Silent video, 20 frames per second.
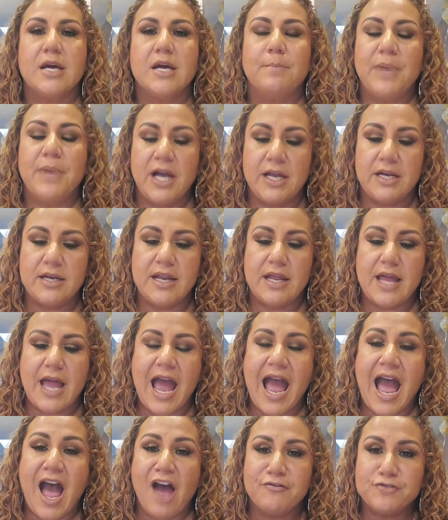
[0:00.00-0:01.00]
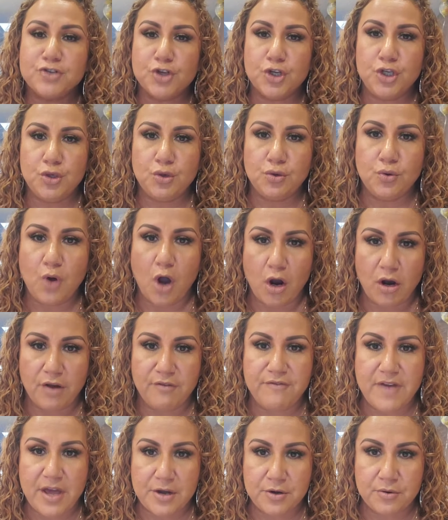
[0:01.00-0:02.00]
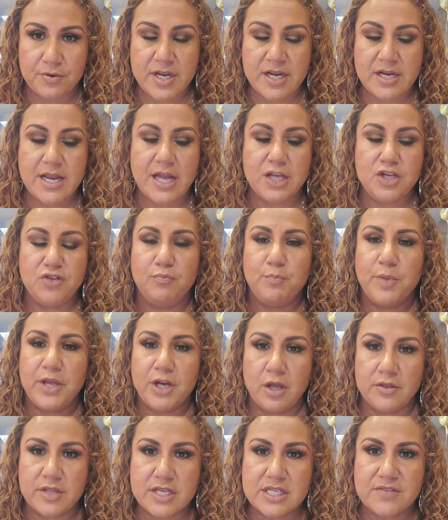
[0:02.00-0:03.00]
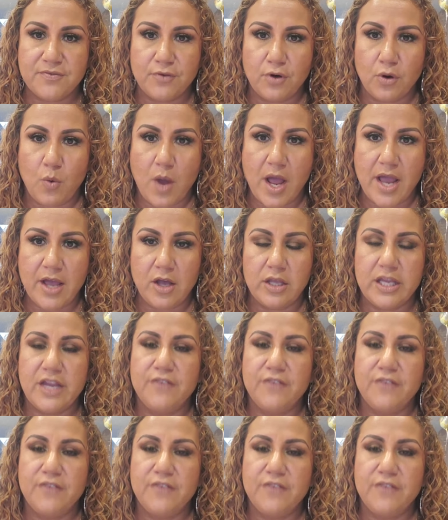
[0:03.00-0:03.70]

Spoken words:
But after you are a veteran and you've been on this for a while,